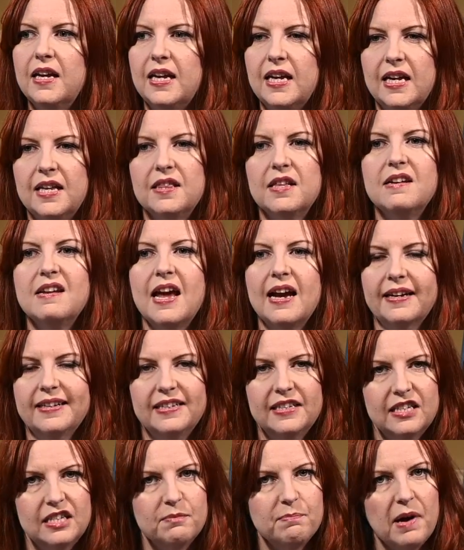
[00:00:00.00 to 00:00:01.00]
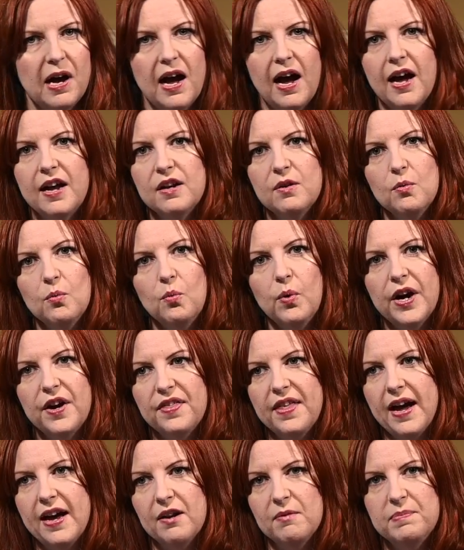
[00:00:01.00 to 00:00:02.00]
in the next spot where
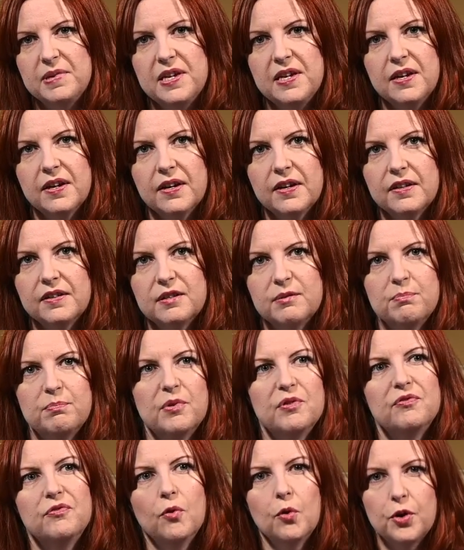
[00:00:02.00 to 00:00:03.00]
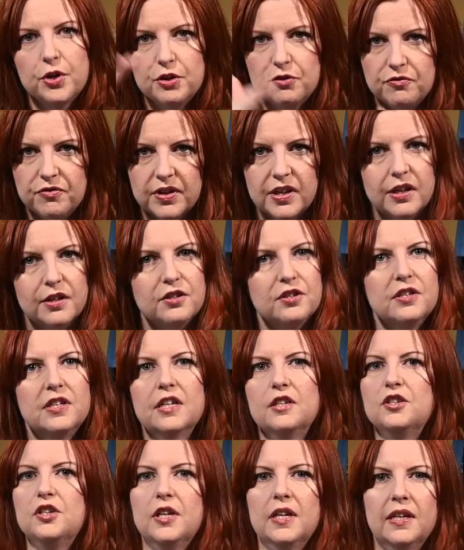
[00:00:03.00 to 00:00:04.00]
that appears before you finish
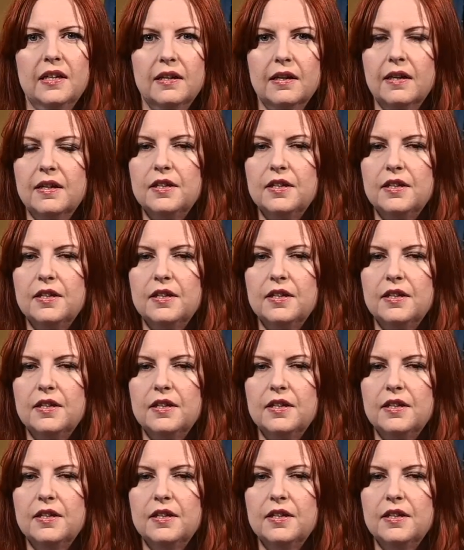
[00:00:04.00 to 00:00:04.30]
stitching,